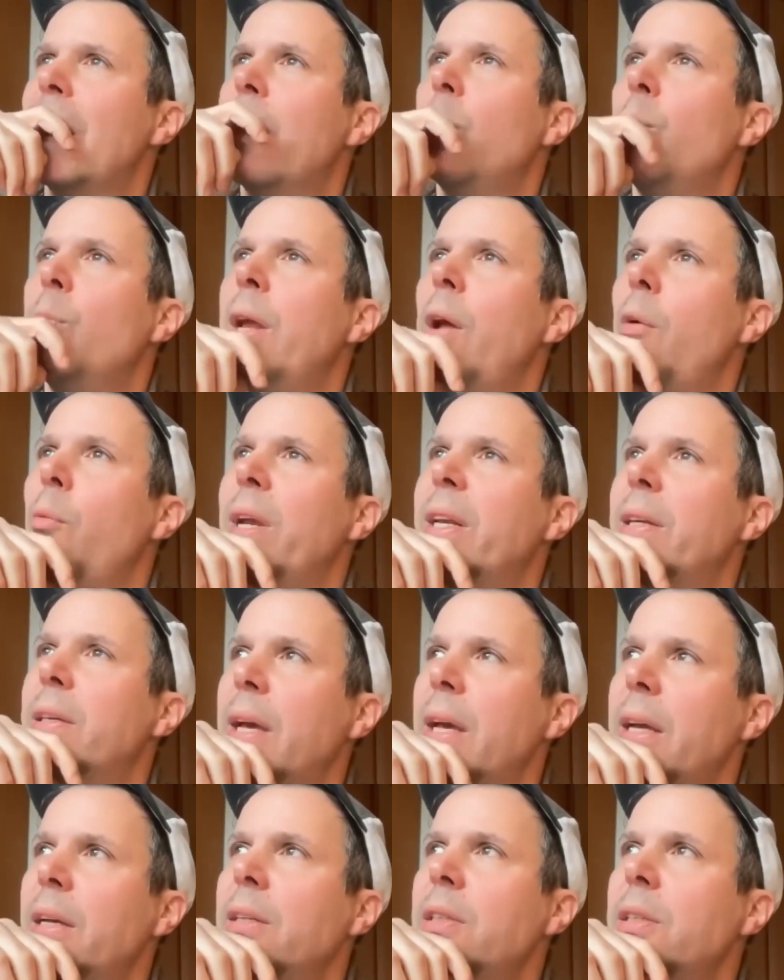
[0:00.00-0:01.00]
we
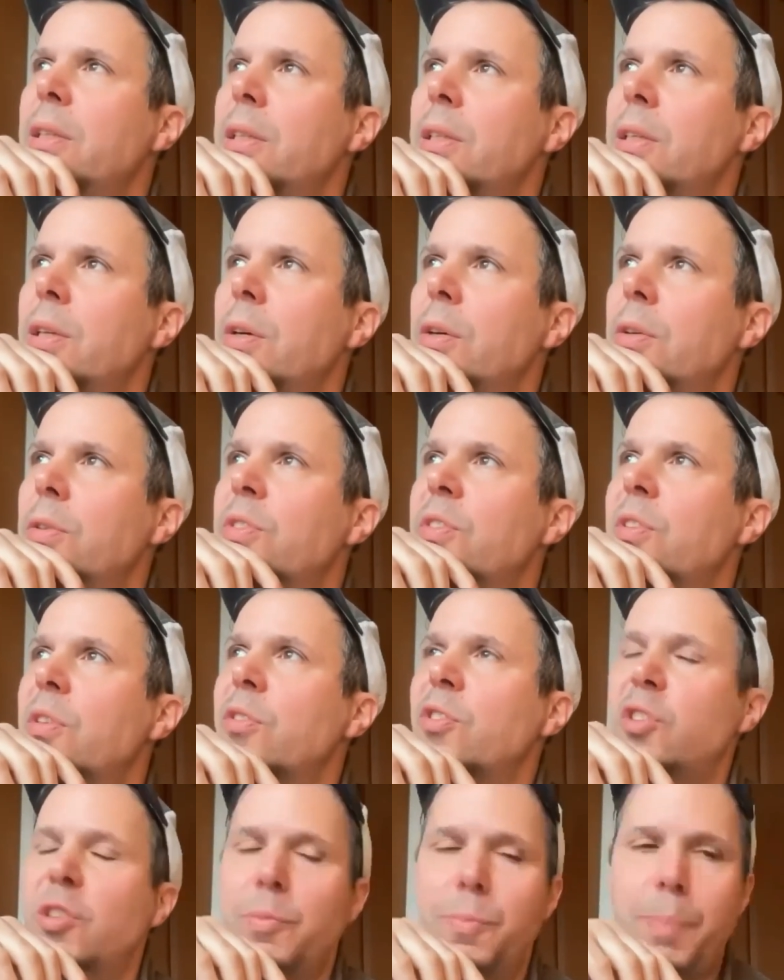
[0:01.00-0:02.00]
tend to use
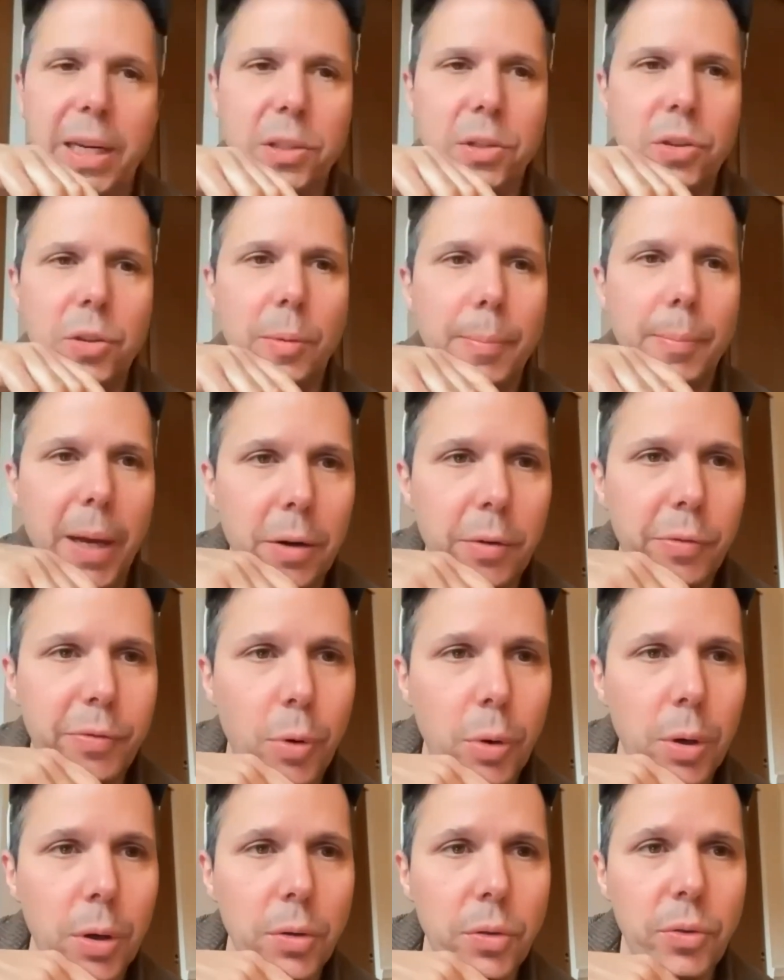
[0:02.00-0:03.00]
spatial
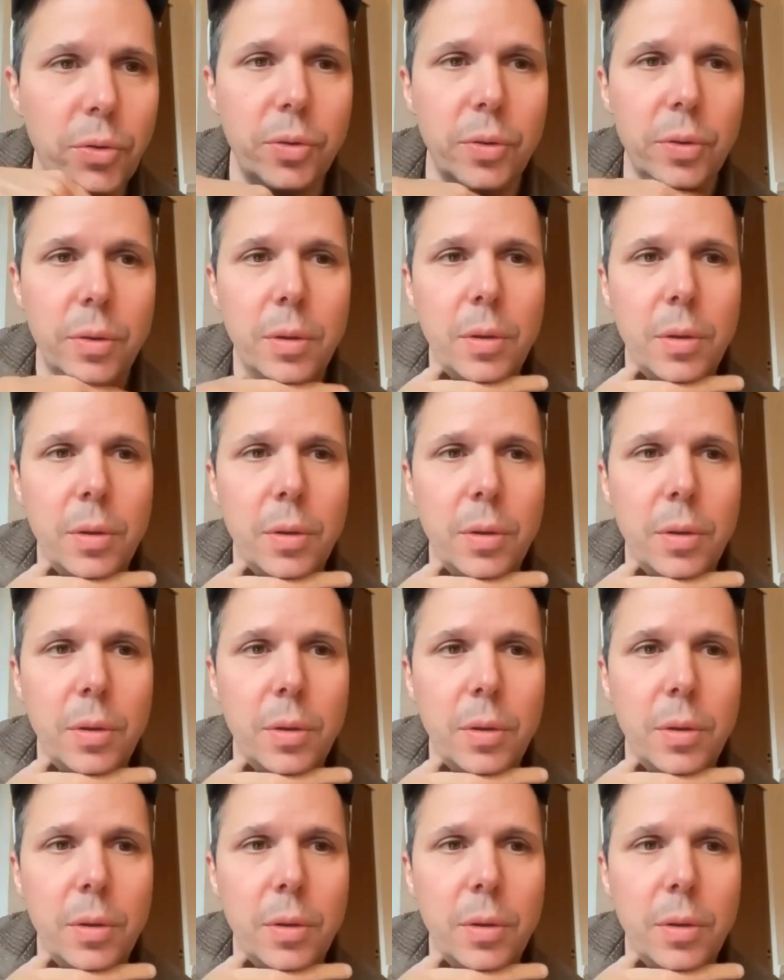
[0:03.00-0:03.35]
metaphors